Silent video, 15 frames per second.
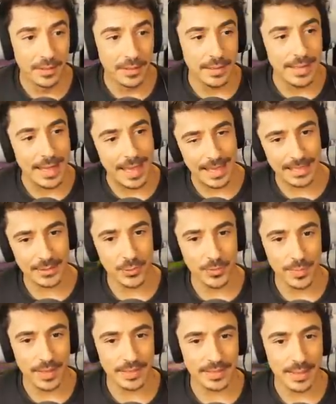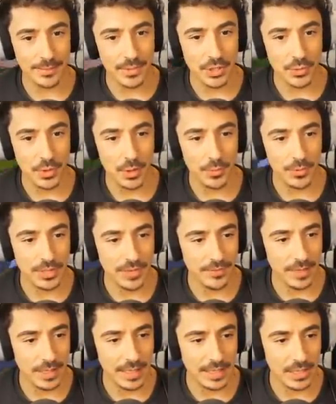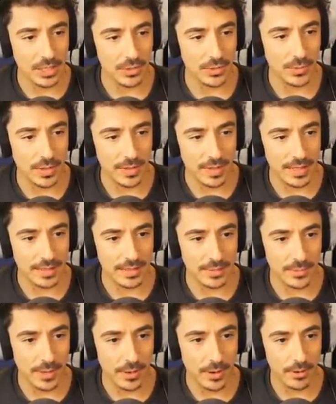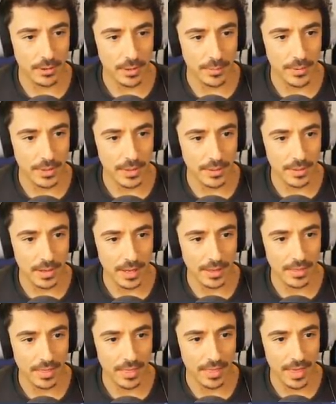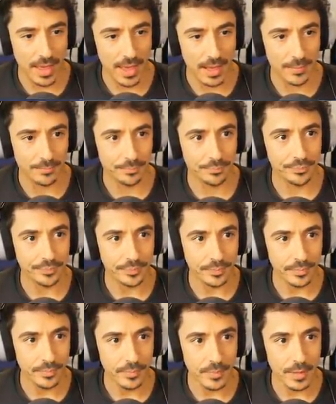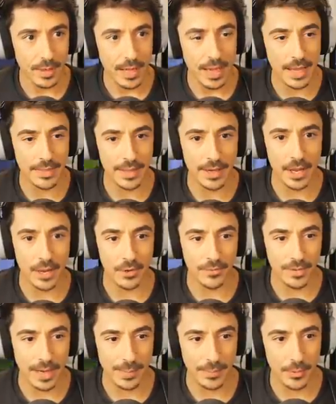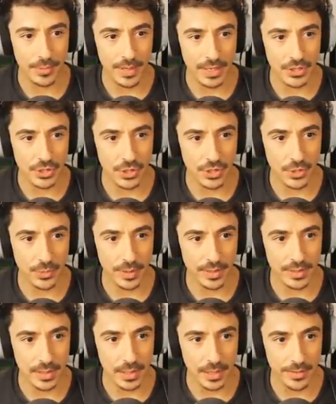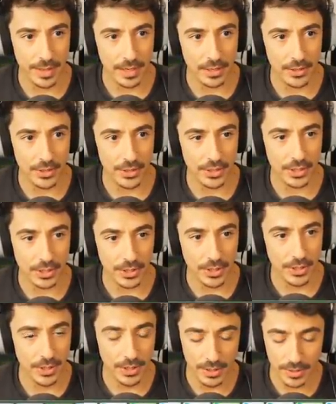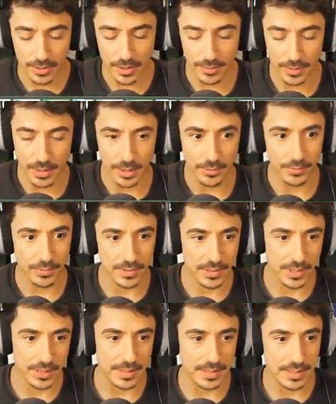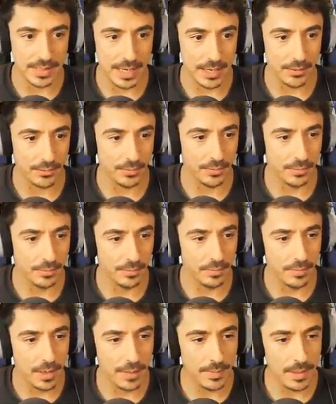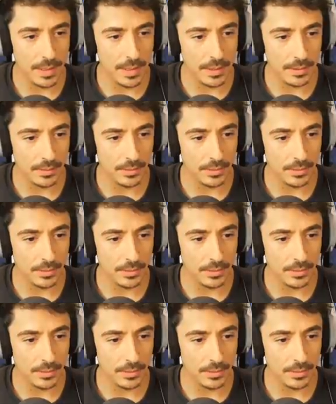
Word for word: Yes, we'll mix them two up. We definitely need to use one of these as well. I'm going to put it like there. And then overlap it with that darker one because I like that look. There we go. Size it down maybe